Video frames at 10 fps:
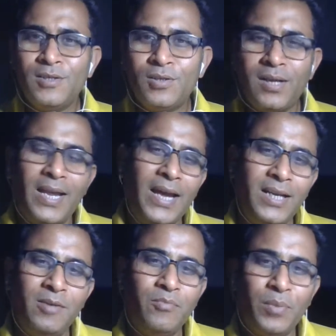So
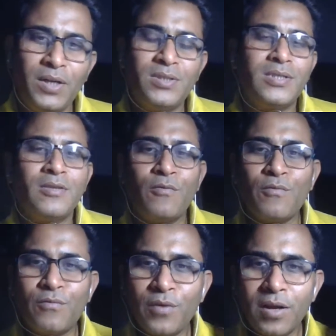landing page is a
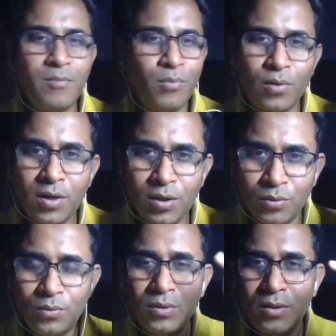very important
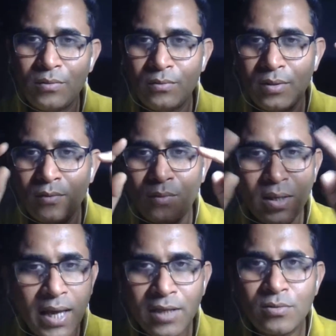tool. Now
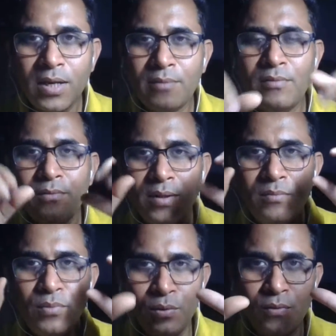one has to have a very
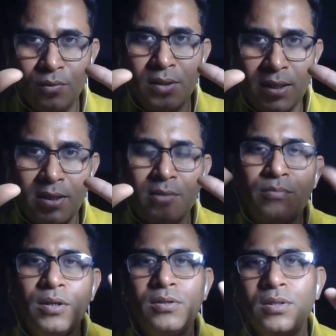beautiful
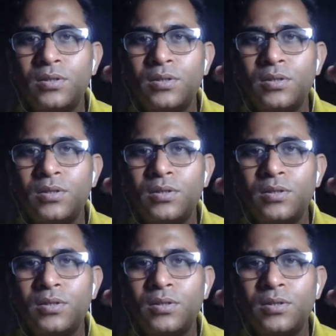landing page.